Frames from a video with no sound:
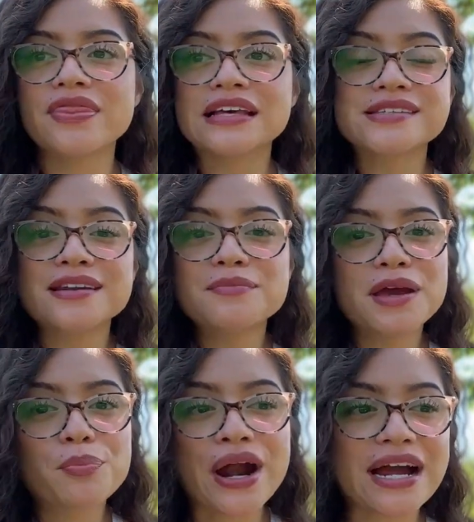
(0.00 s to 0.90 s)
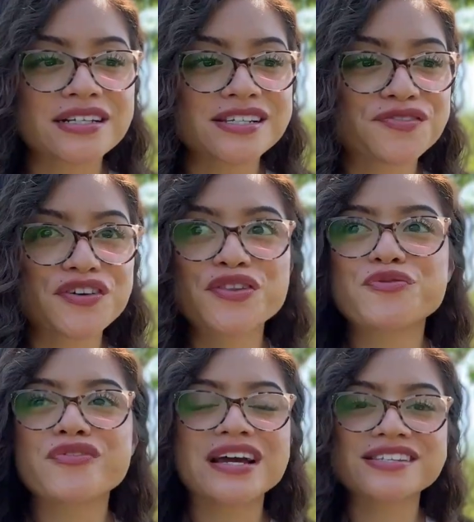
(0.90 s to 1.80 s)
it's going to be a practice for the
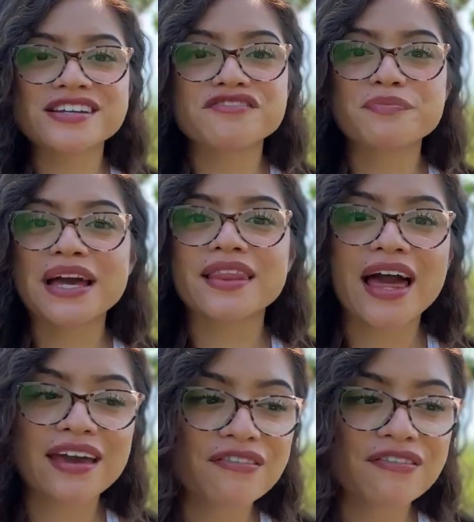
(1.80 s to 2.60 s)
rest of my life.